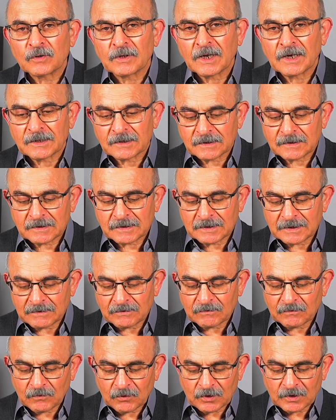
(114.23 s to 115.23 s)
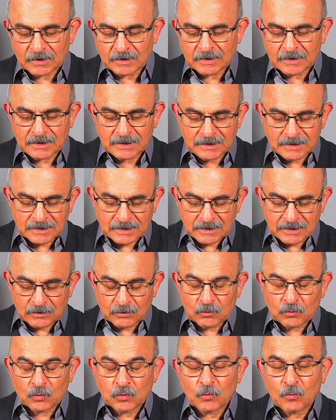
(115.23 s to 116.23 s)
That's why the
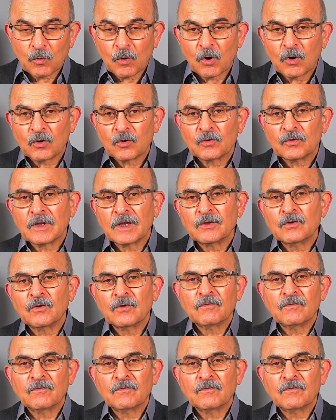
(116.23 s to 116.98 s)
tomorrow that you're